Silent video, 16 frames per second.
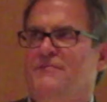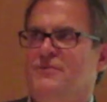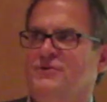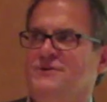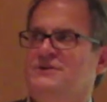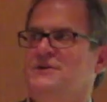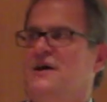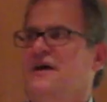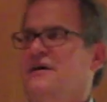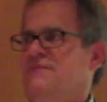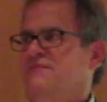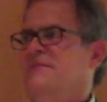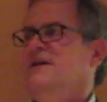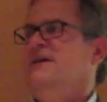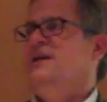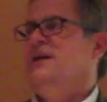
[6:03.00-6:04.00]

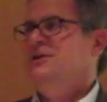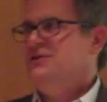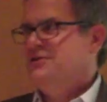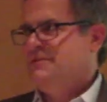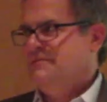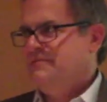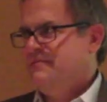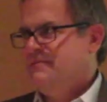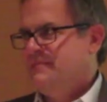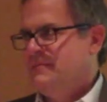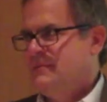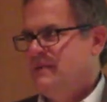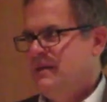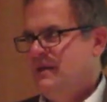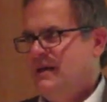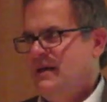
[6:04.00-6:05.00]
personify nature,
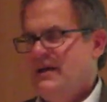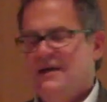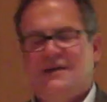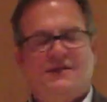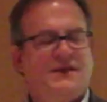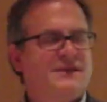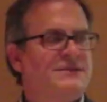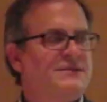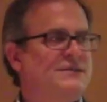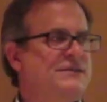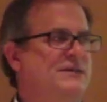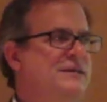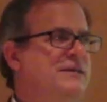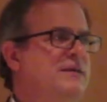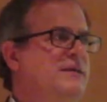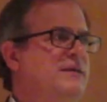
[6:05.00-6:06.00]
and they
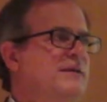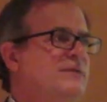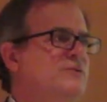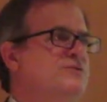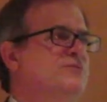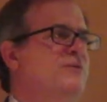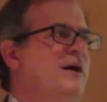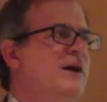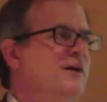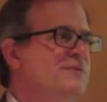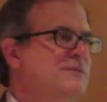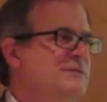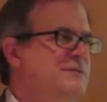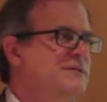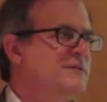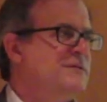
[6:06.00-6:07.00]
see
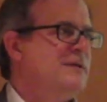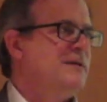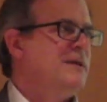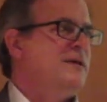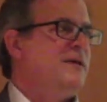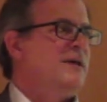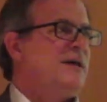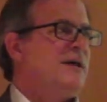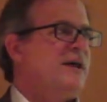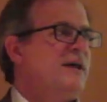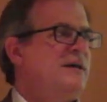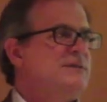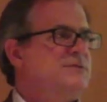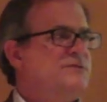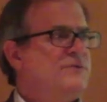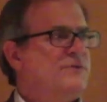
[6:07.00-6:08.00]
droughts
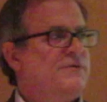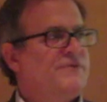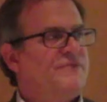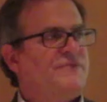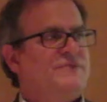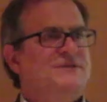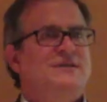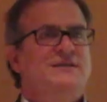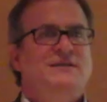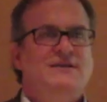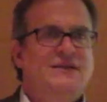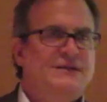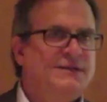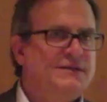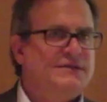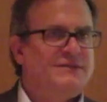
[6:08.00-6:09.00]
as sort of
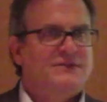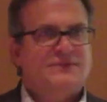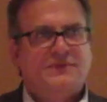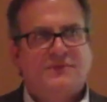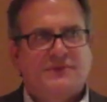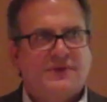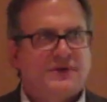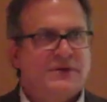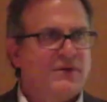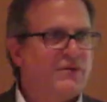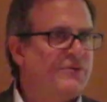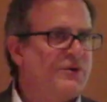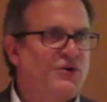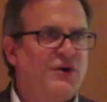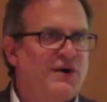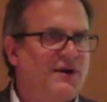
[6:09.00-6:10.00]
deities or
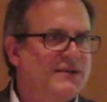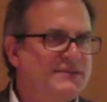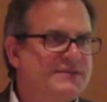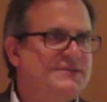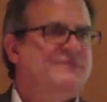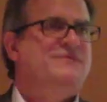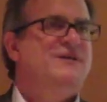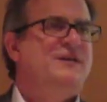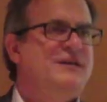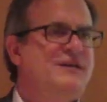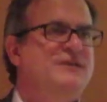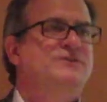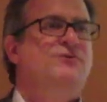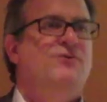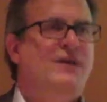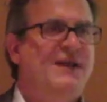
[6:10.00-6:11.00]
the causes of
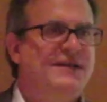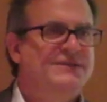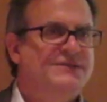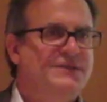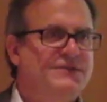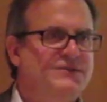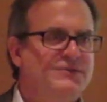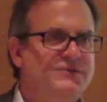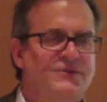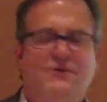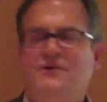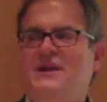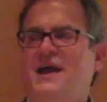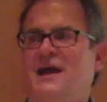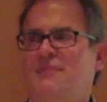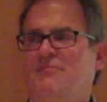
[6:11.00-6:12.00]
deities. Their ancestors are
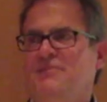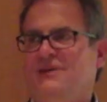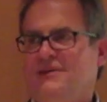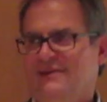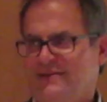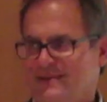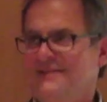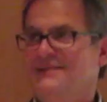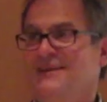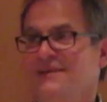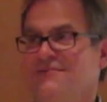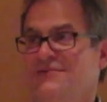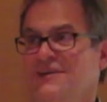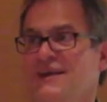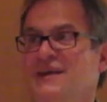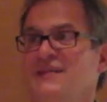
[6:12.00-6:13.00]
unhappy, this kind
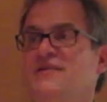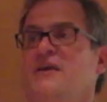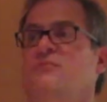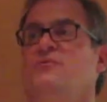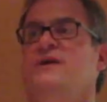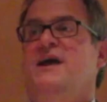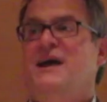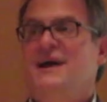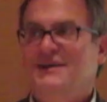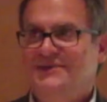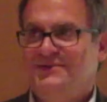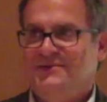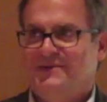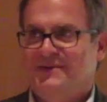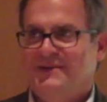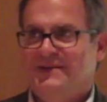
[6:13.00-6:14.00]
of thing, and they react
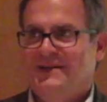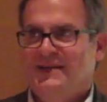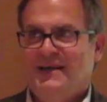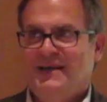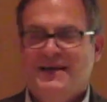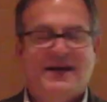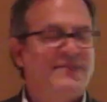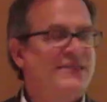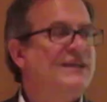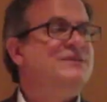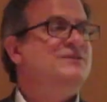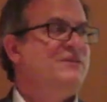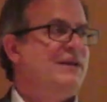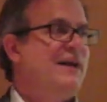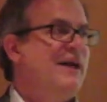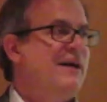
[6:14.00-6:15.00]
to it. And that's
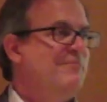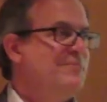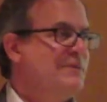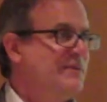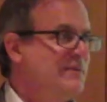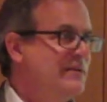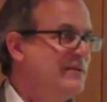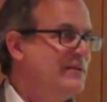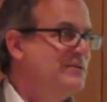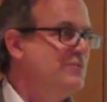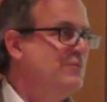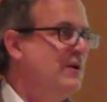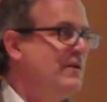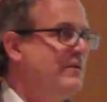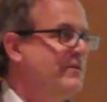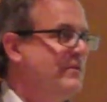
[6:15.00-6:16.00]
going to happen as
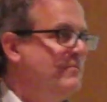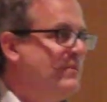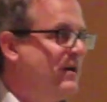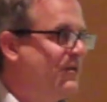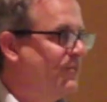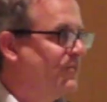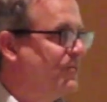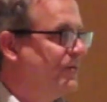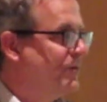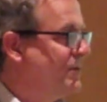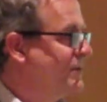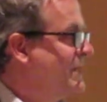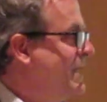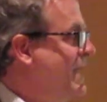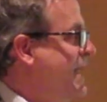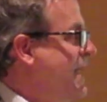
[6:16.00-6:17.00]
well in the modern
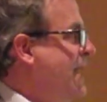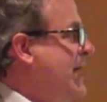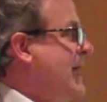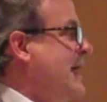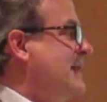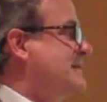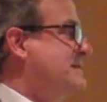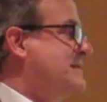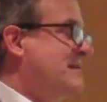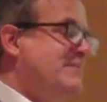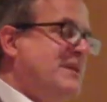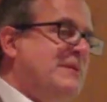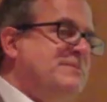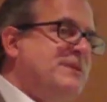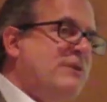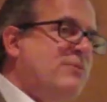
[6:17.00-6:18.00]
world. And
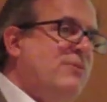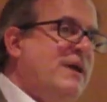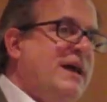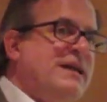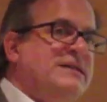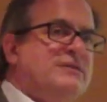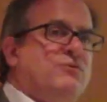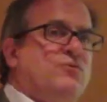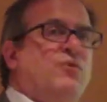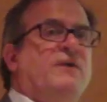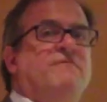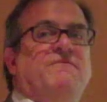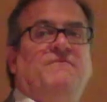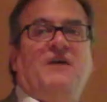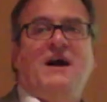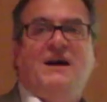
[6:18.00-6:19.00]
sometimes they react
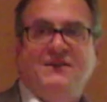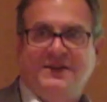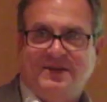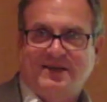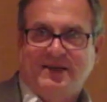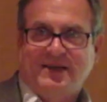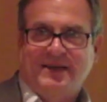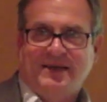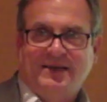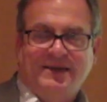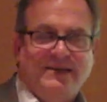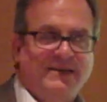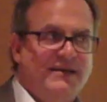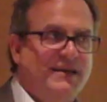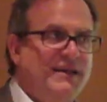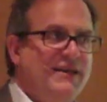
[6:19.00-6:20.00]
quite violently,
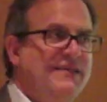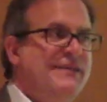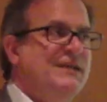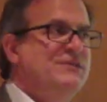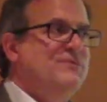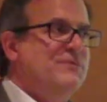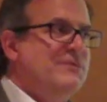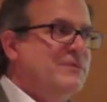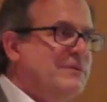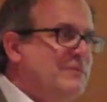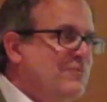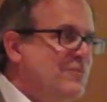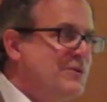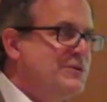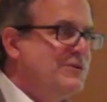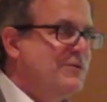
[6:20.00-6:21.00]
and that's where the
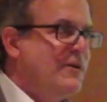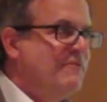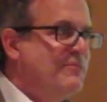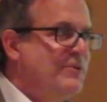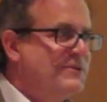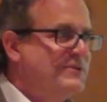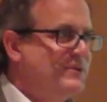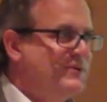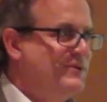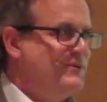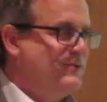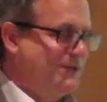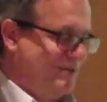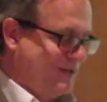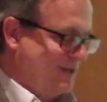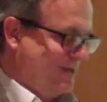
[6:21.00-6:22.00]
witchcraft
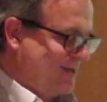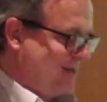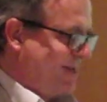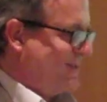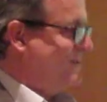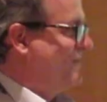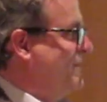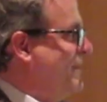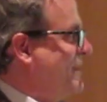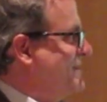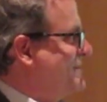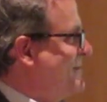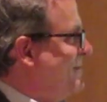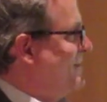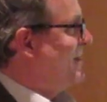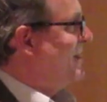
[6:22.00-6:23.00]
persecution kinds of
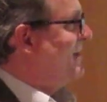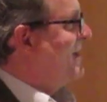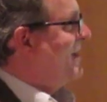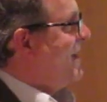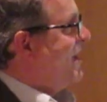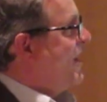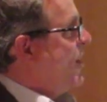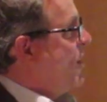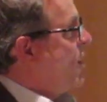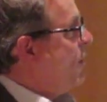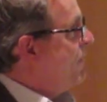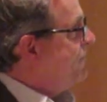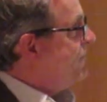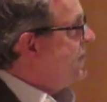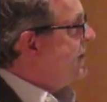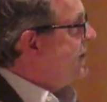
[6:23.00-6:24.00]
things come in.
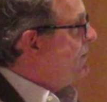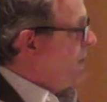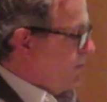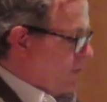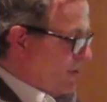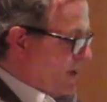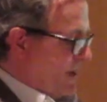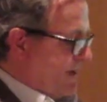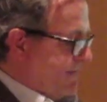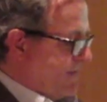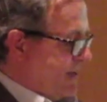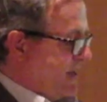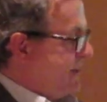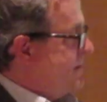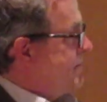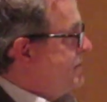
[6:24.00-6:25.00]
Hopefully, we won't have
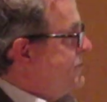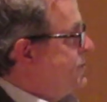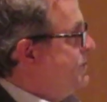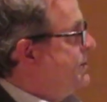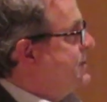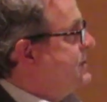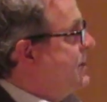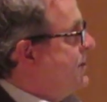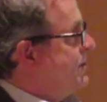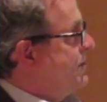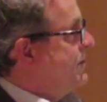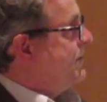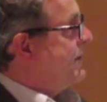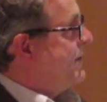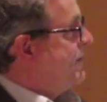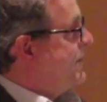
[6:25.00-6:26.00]
that too much out
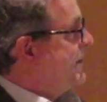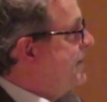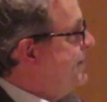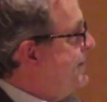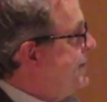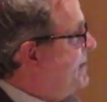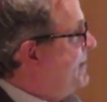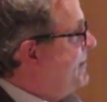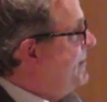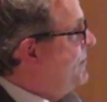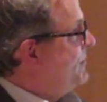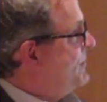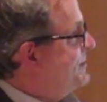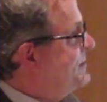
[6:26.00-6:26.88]
here that way, but we'll